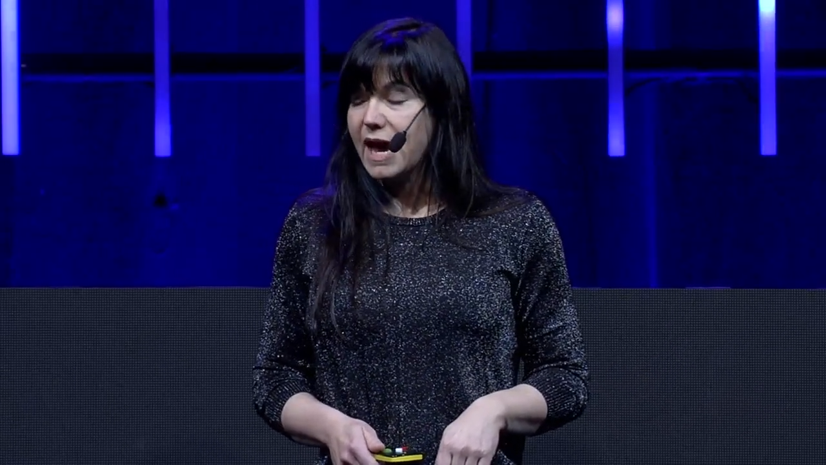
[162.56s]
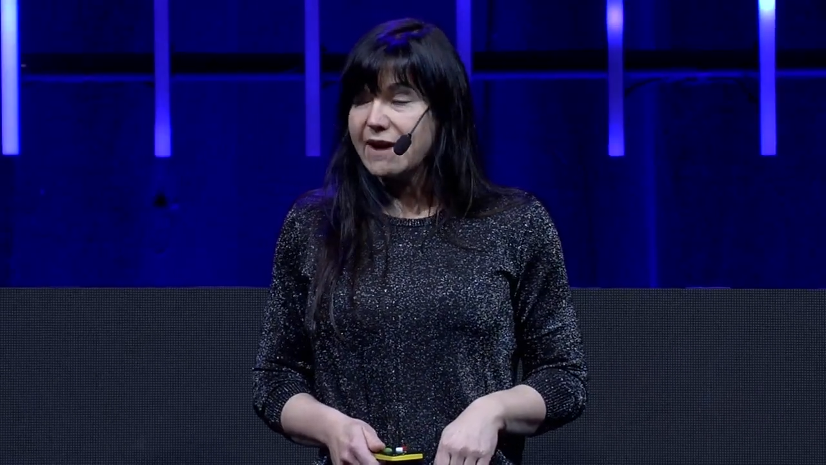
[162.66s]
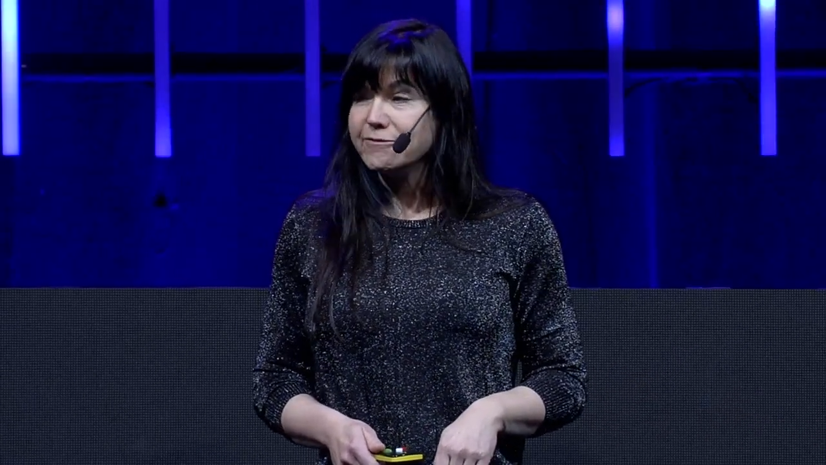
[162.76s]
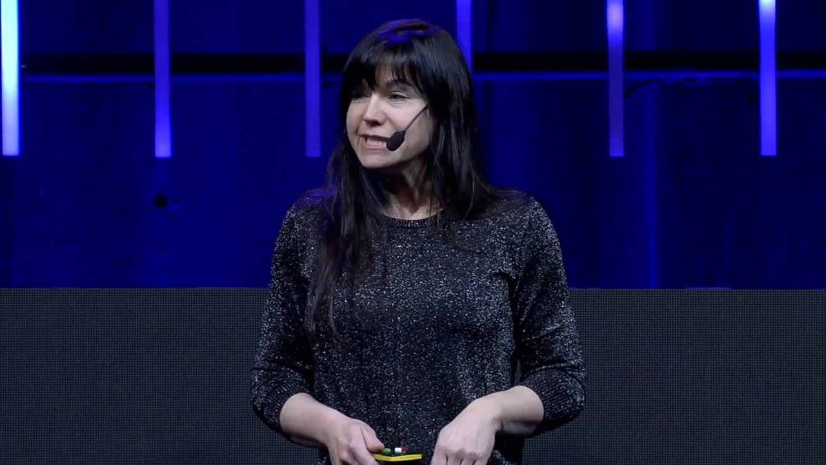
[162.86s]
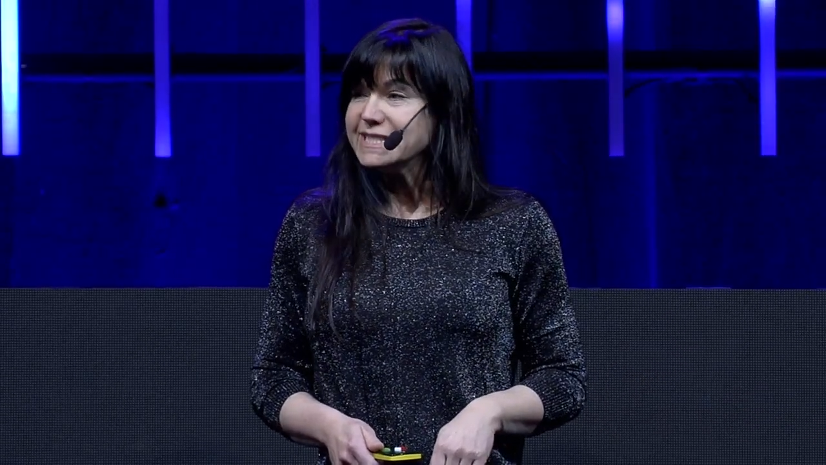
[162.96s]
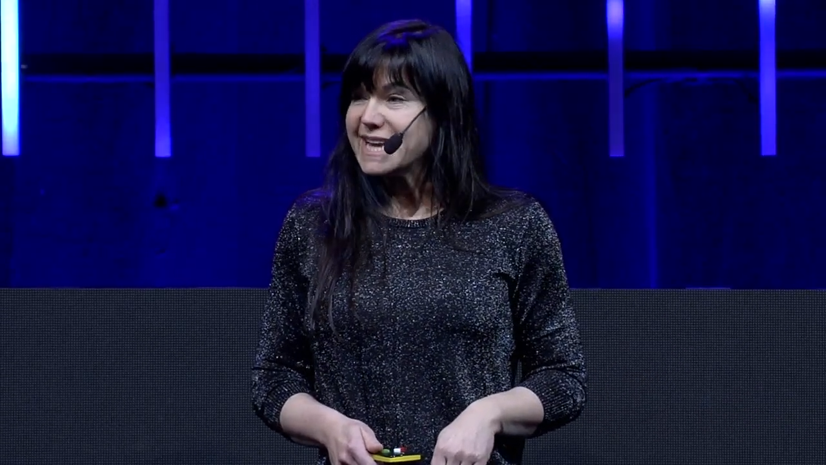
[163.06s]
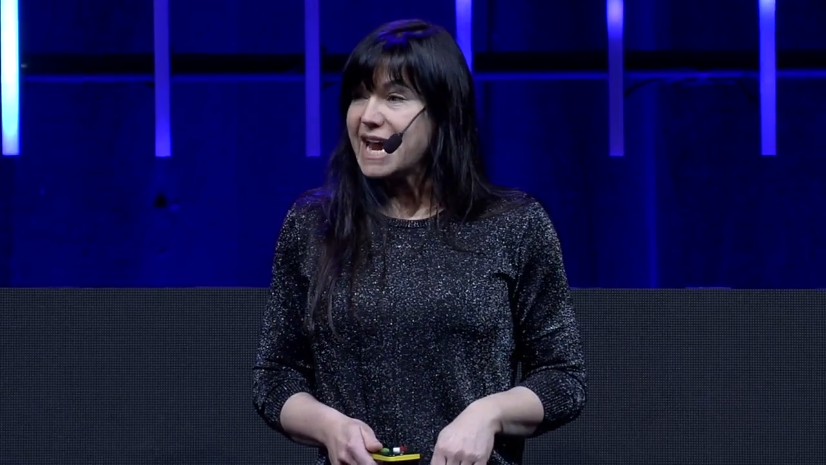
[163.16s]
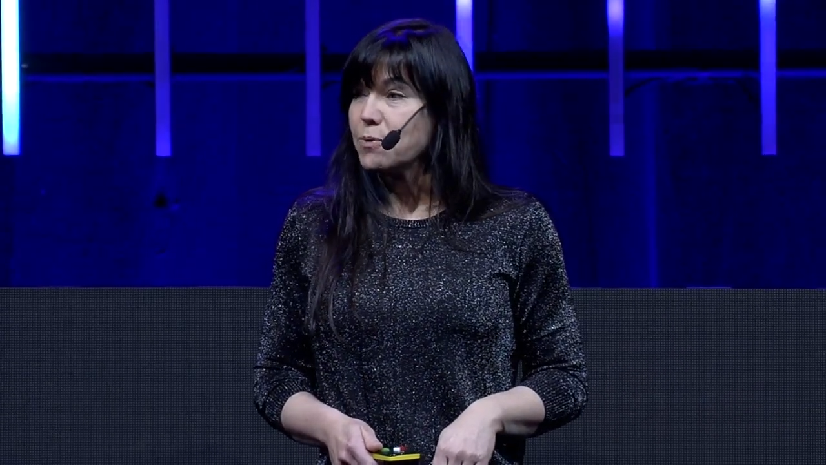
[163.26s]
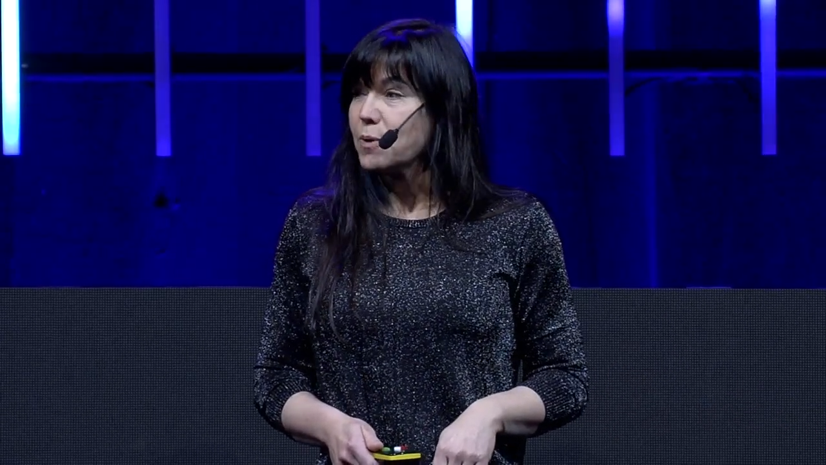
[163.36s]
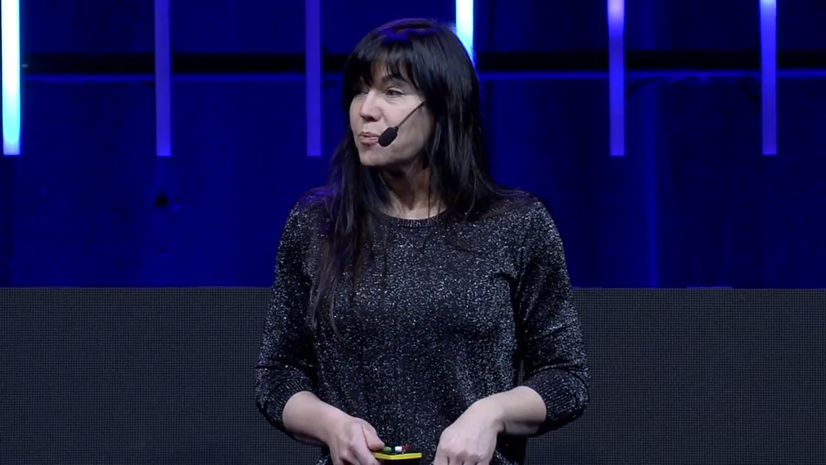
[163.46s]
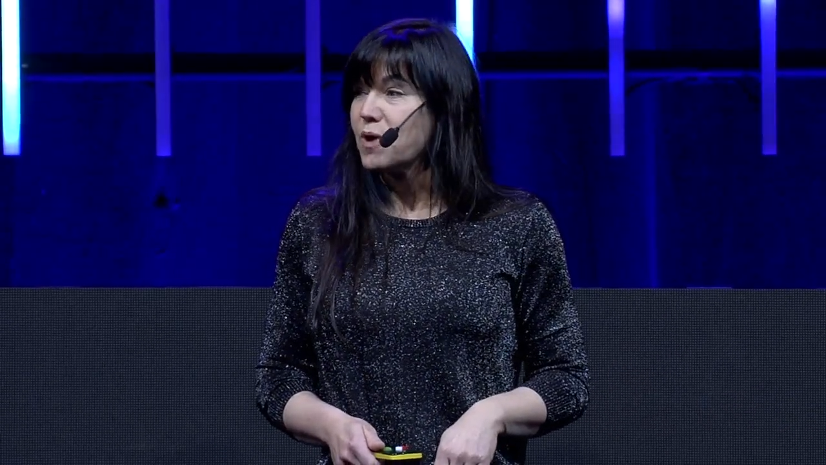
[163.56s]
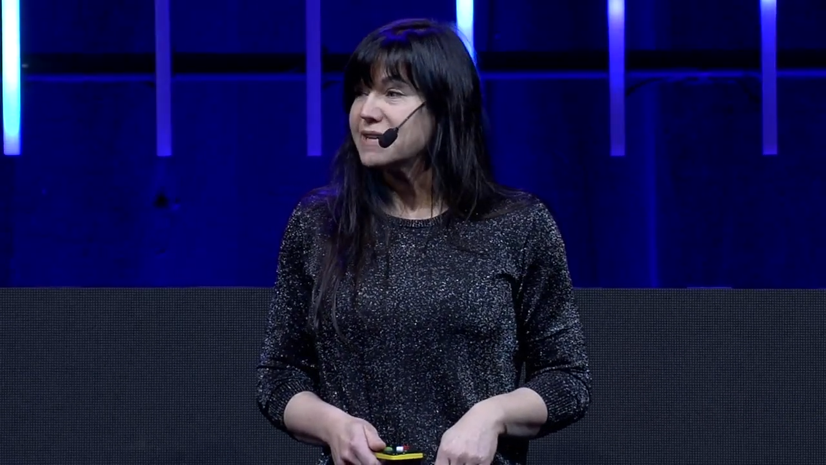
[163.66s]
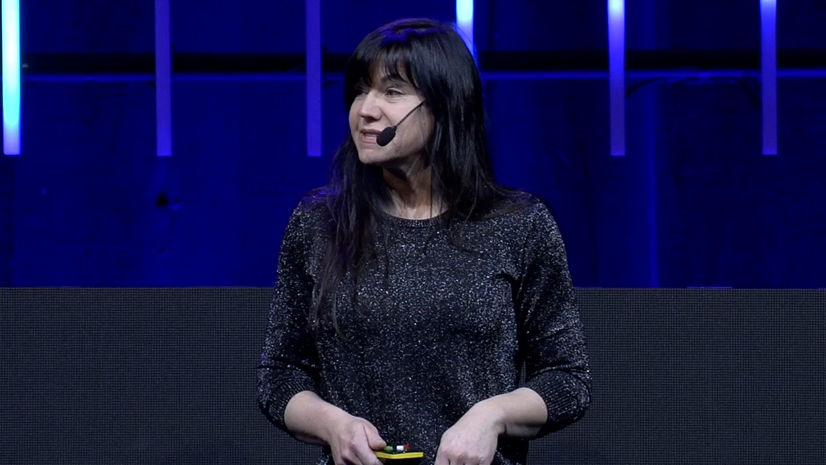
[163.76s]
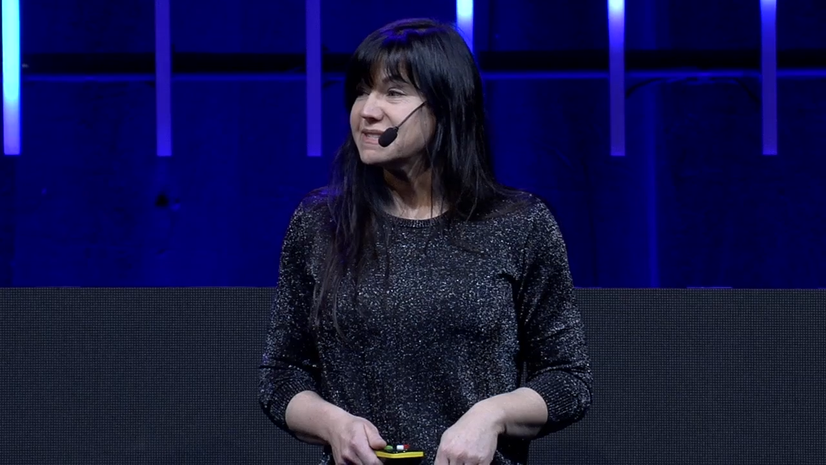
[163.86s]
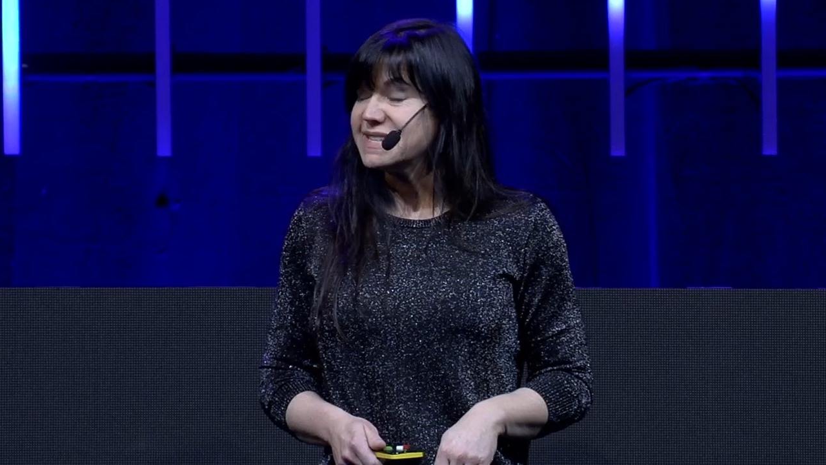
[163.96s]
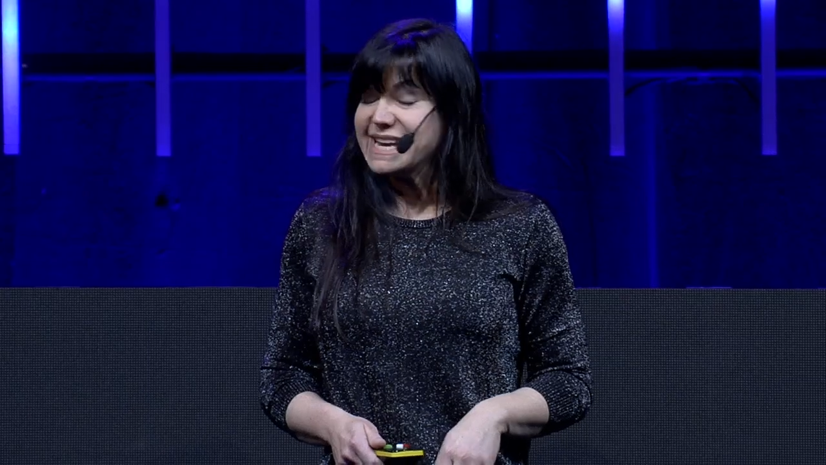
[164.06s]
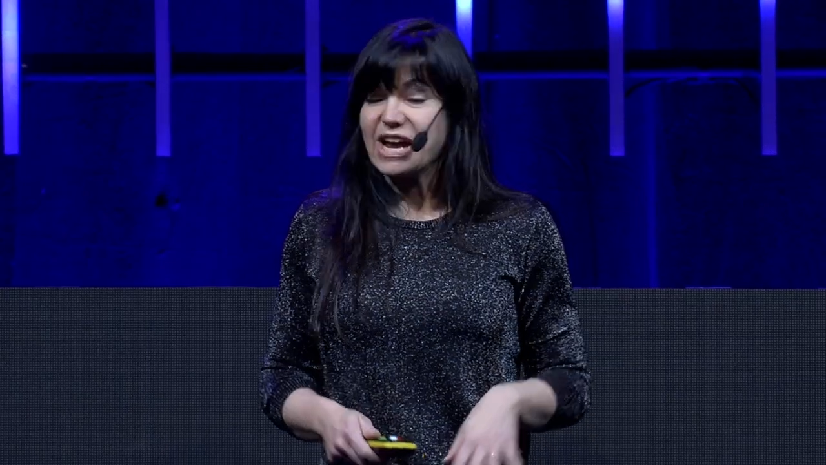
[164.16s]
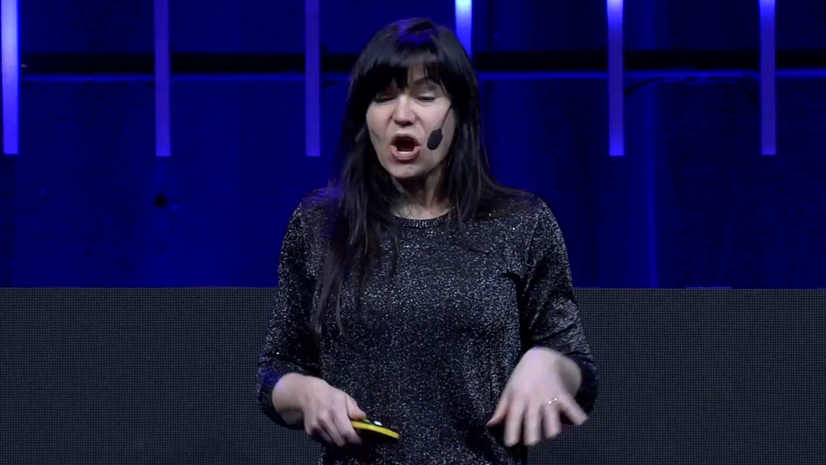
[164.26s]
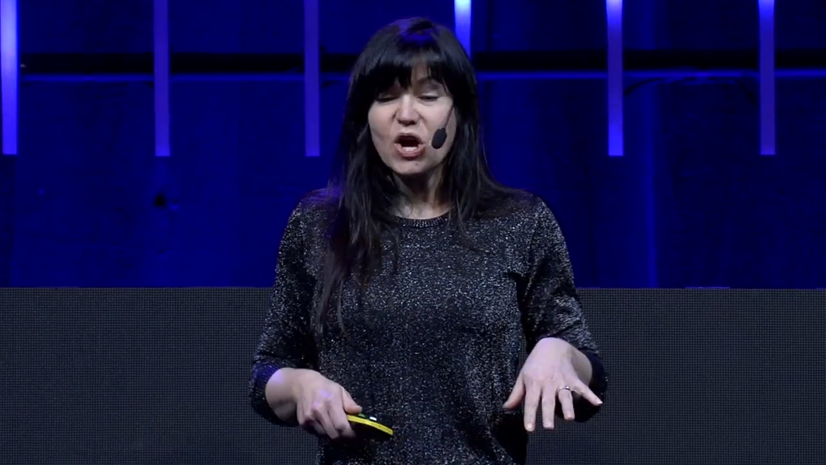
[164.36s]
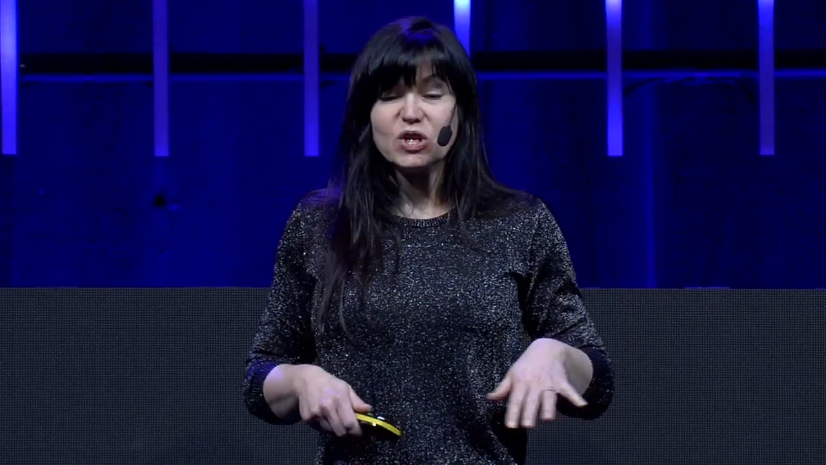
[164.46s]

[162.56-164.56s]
Every day we're processing